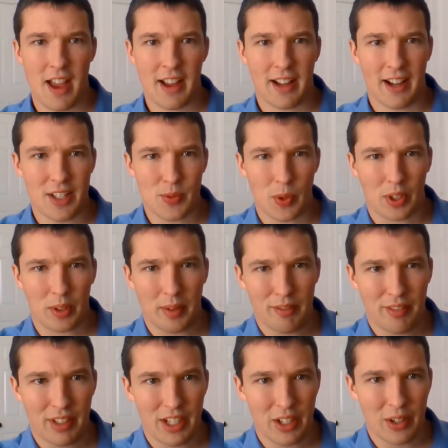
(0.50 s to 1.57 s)
Hey guys, welcome to
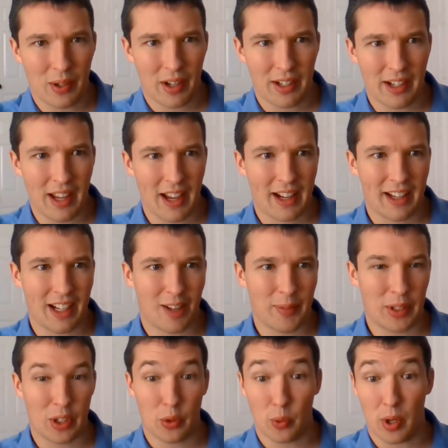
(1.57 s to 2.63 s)
my video on
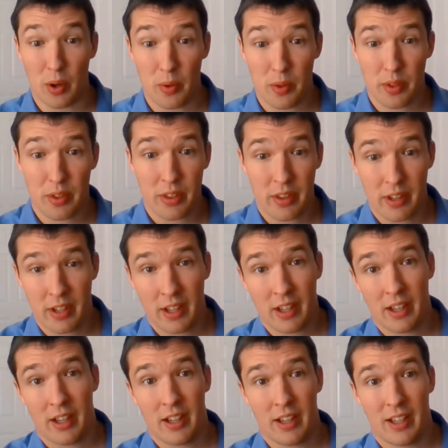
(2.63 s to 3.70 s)
economic growth.
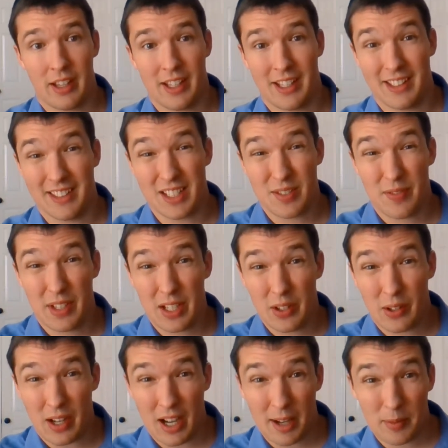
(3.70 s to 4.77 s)
In this
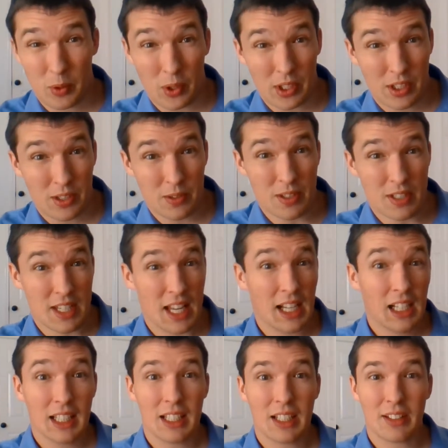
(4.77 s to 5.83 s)
video, I'm going to
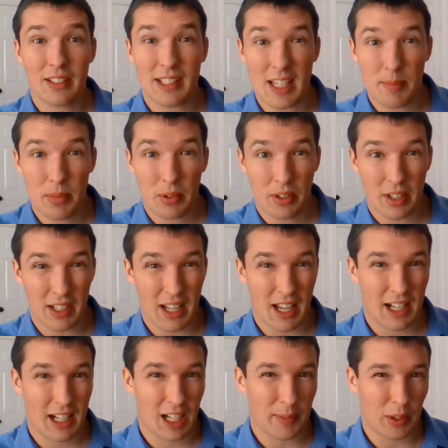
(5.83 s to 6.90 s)
dig a little deeper into
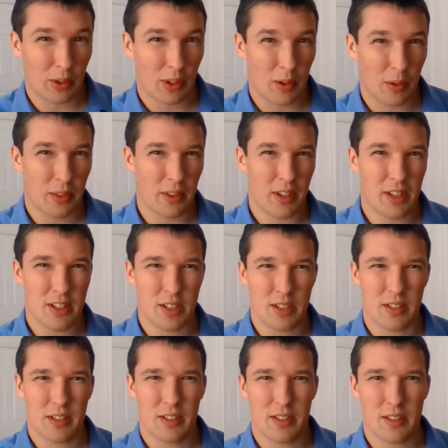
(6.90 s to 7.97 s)
economic growth
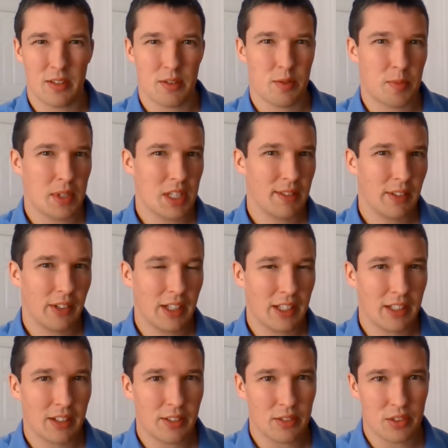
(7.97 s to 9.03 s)
and specifically
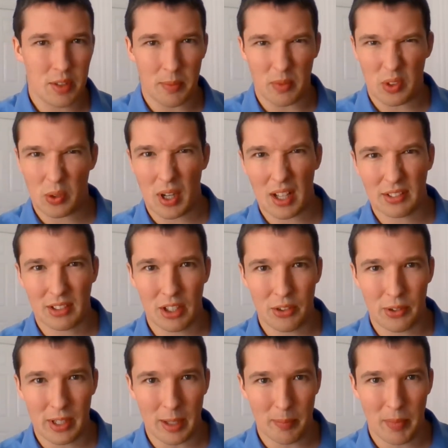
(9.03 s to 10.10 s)
into some
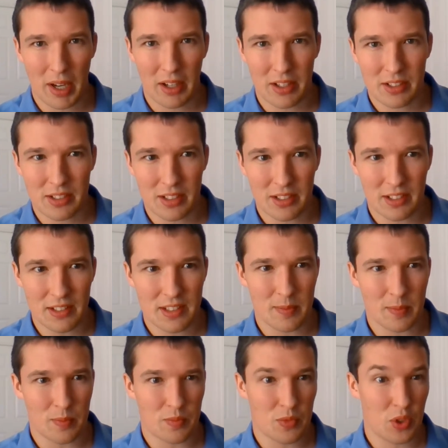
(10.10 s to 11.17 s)
cross-country comparisons and
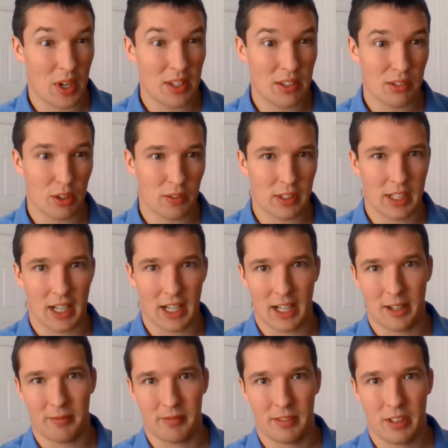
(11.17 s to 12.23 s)
some trends over
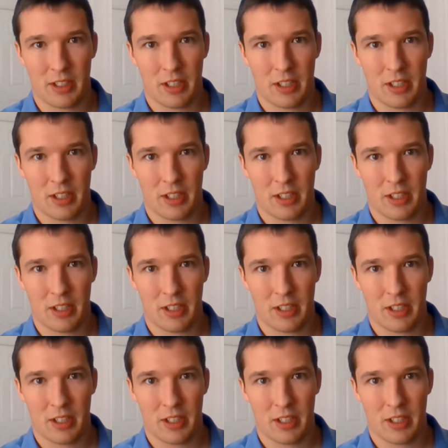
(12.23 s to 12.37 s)
time.